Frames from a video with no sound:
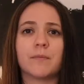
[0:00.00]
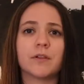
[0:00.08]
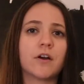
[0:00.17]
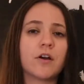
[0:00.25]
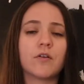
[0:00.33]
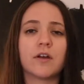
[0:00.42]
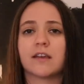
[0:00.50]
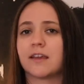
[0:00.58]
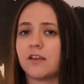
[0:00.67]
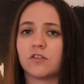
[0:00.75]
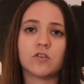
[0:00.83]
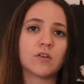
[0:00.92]
below in
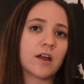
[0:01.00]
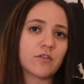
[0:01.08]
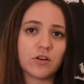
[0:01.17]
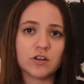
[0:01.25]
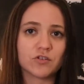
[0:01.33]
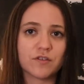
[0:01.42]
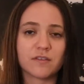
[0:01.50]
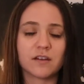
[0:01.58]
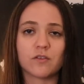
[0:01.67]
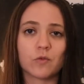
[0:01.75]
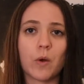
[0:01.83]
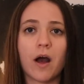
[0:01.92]
case you guys are interested
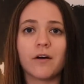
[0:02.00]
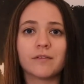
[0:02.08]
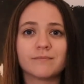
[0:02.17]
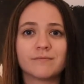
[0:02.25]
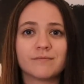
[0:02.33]
as well.